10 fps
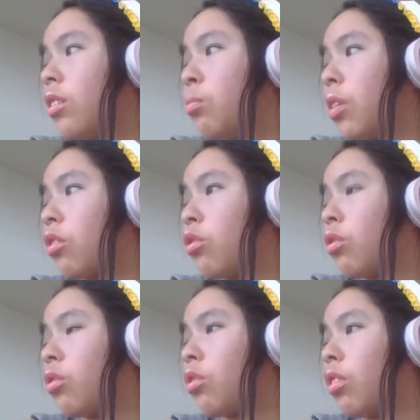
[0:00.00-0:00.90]

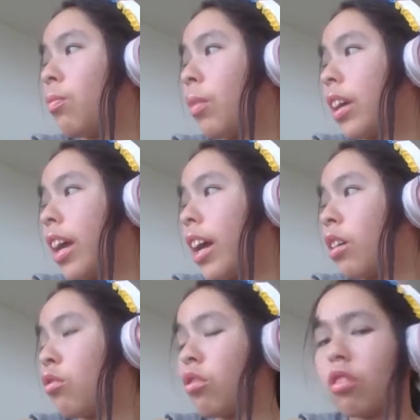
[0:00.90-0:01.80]
pictures of my
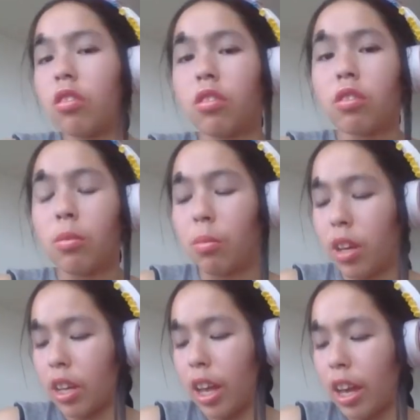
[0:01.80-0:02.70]
address,
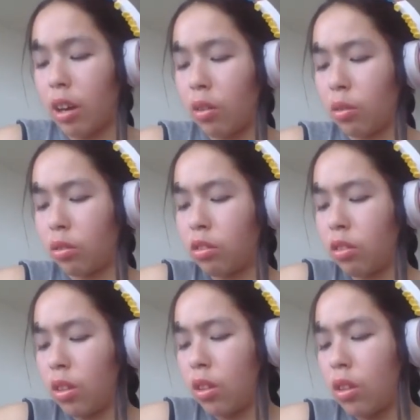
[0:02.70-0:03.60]
my house,
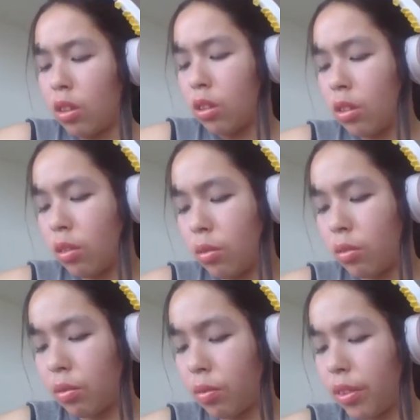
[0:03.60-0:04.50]

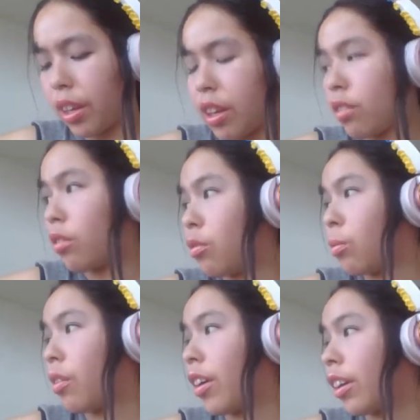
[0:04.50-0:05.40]
and
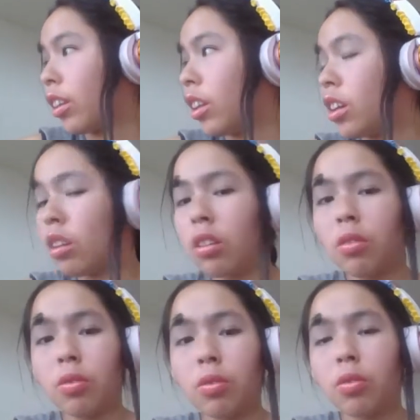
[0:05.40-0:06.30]
where I
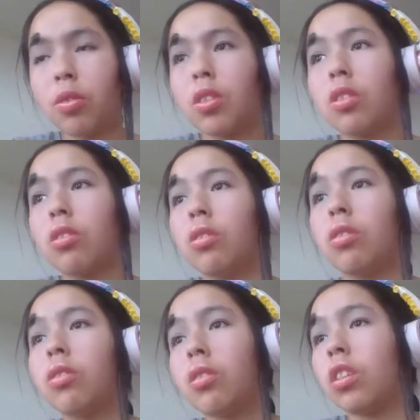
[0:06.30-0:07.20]
live,
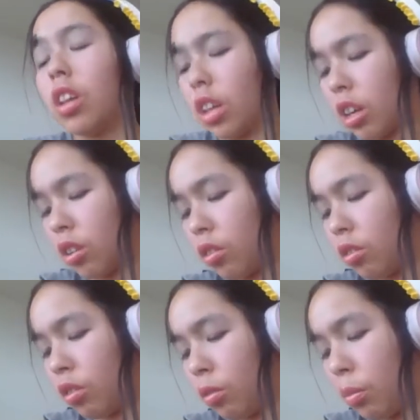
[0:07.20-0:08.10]

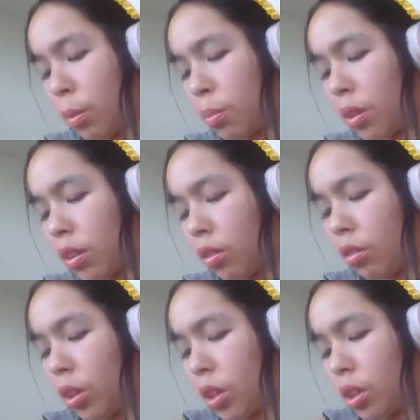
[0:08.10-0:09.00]
and who
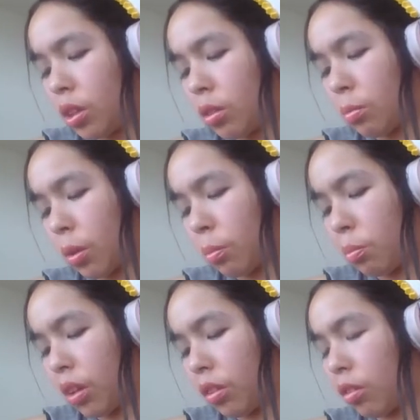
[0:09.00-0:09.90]
my
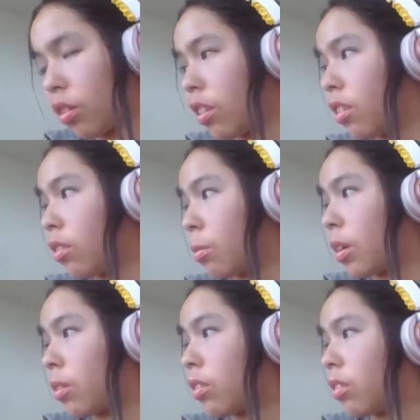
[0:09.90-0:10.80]
mother is and
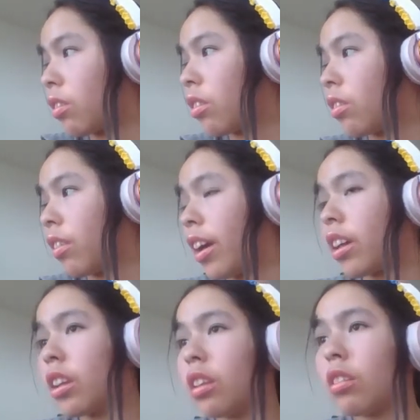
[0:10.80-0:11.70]
my
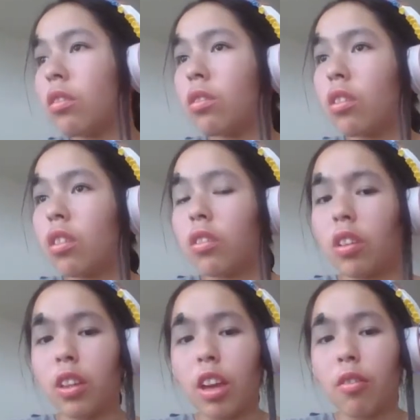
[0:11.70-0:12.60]
dad is.
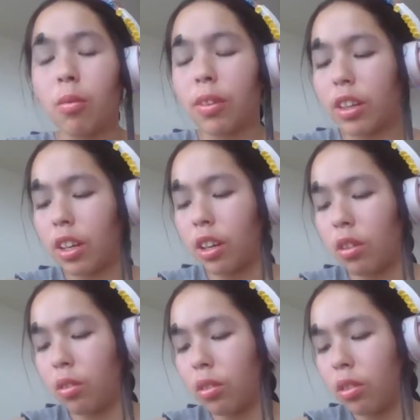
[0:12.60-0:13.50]
Tell everyone that I know.